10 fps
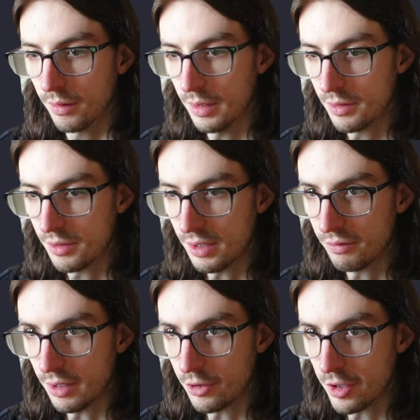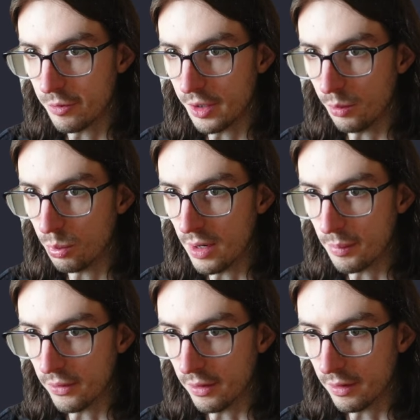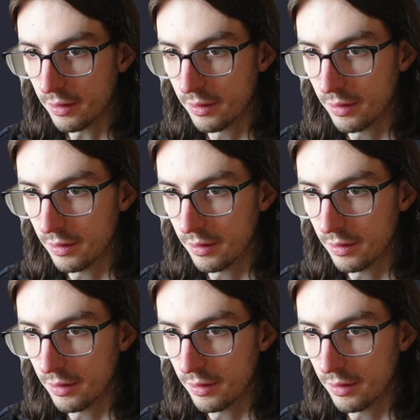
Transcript: Let's see if that generated a proper